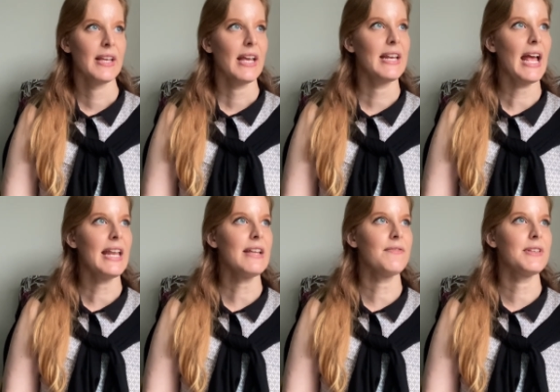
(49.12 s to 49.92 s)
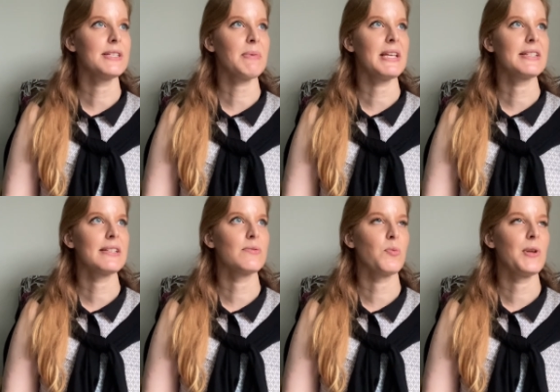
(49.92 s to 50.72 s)
in any of these
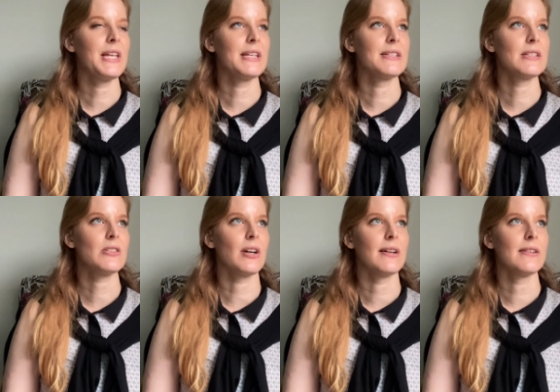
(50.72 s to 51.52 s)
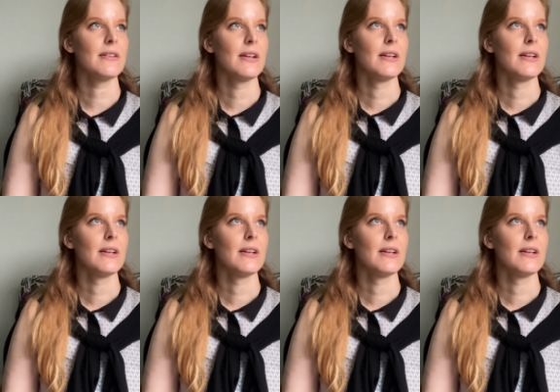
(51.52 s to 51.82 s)
places, we can start